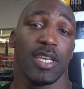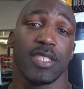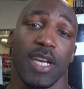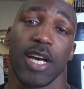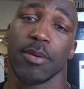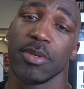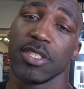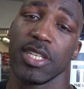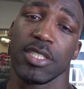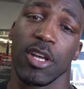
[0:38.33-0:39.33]
He's, um, he's,
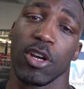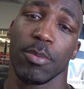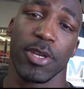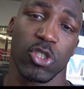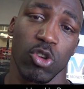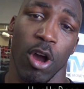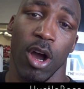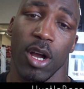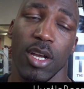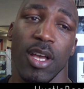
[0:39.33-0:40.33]
he's known to be
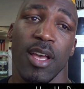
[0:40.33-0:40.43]
strong.